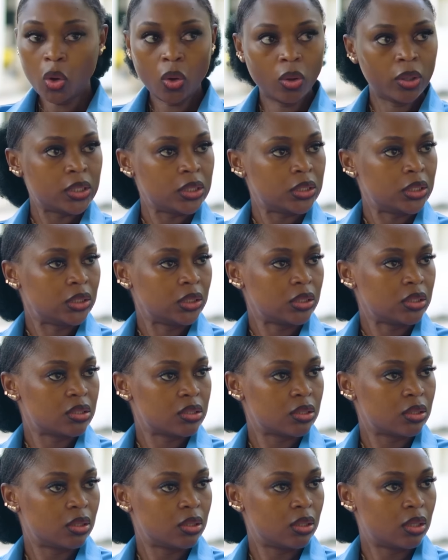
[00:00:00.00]
No, he
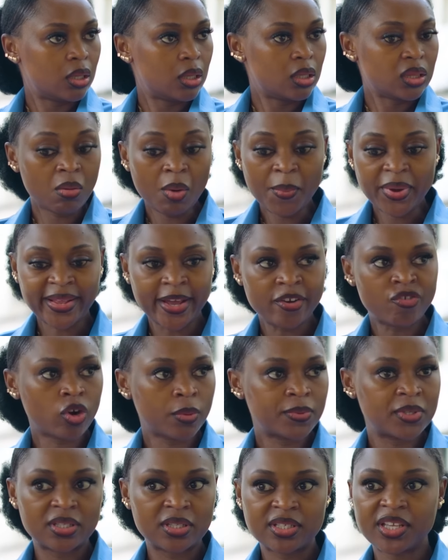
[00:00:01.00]
didn't. The moment I
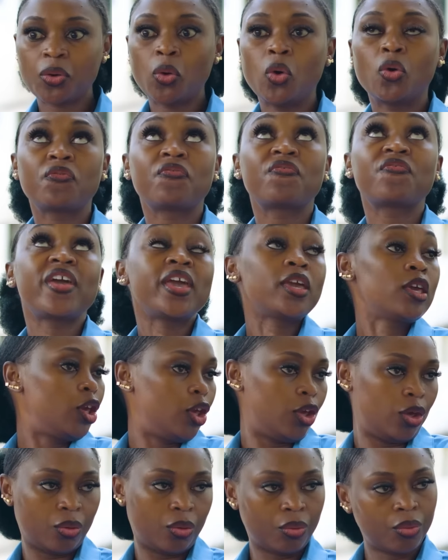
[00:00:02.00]
dropped it, said, oh,
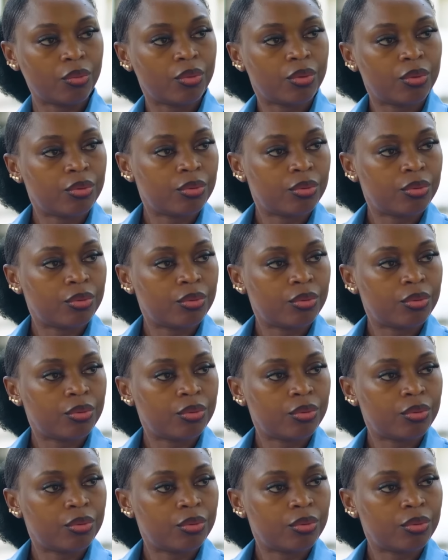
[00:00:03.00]
thank you.